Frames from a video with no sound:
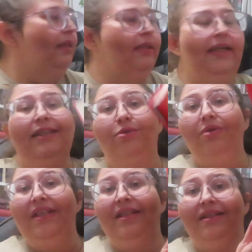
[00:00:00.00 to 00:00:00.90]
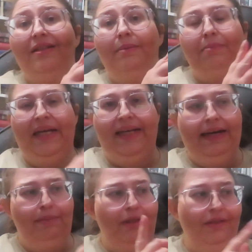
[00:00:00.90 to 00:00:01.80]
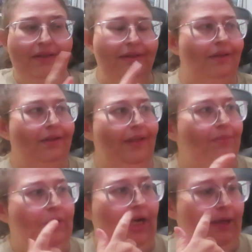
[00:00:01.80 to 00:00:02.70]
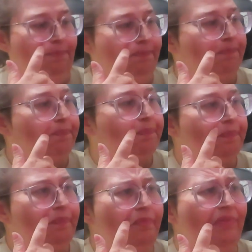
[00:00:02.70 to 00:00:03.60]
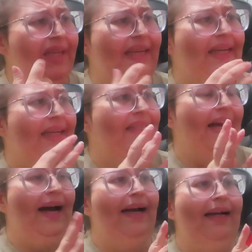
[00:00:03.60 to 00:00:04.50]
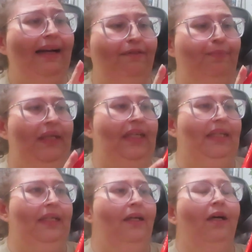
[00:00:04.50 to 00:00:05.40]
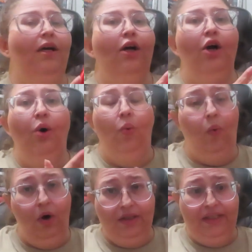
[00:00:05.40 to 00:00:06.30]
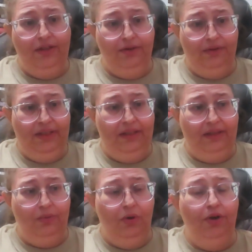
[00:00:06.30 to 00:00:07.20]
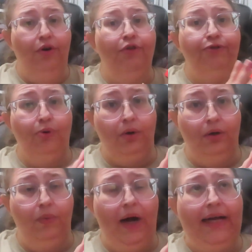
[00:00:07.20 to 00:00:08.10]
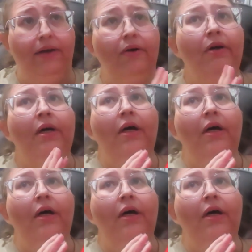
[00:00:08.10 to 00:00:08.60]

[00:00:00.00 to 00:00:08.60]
The next one is The Maid. I bought this at the same time, and I have been wanting to read this one for a while.